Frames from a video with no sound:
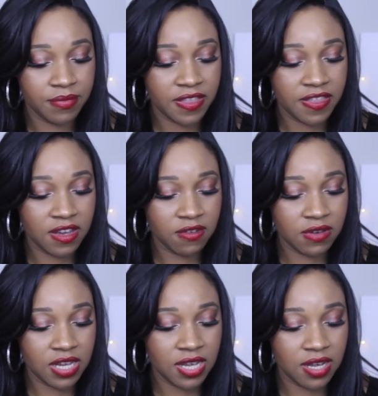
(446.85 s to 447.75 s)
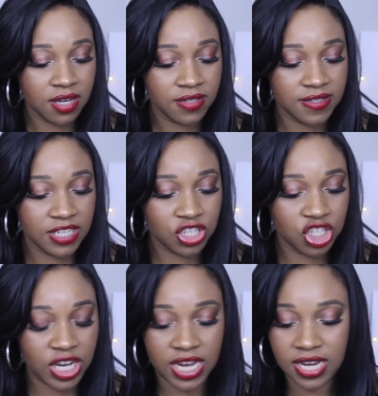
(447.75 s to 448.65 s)
Theory 6
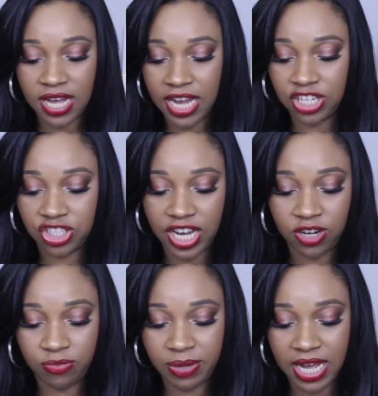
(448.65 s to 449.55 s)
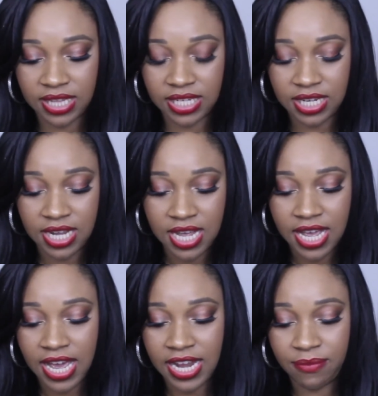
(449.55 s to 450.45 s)
shade eyeshadow palette,
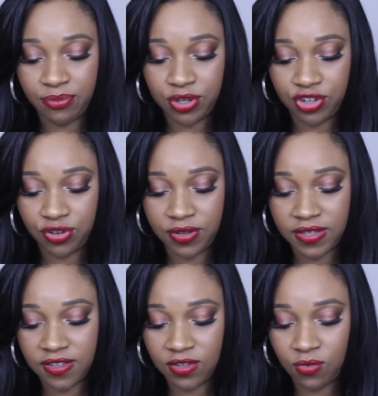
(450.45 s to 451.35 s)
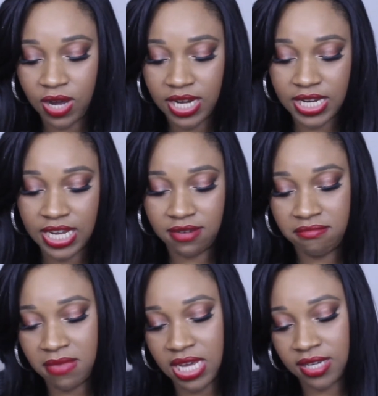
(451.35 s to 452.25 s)
and I'm pretty sure this is the one
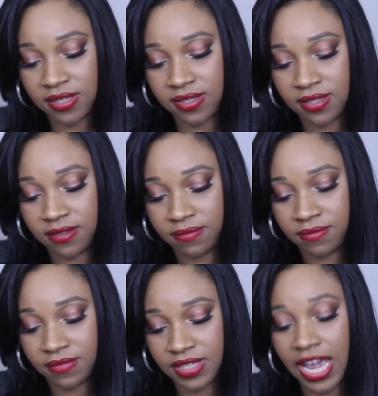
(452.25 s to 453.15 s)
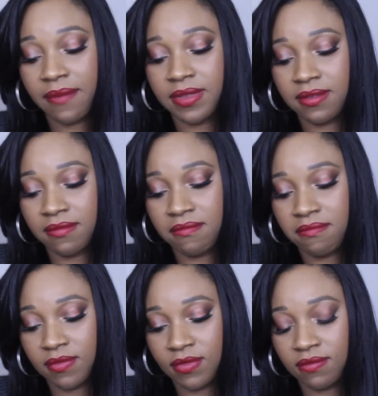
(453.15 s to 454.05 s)
in Minx. Yeah,
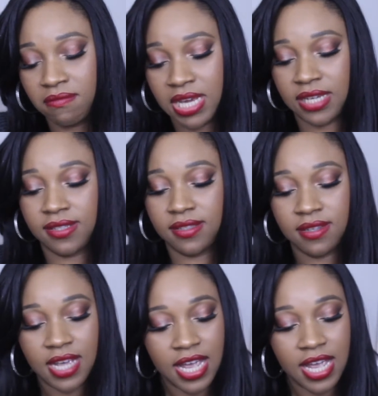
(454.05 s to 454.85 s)
Minx.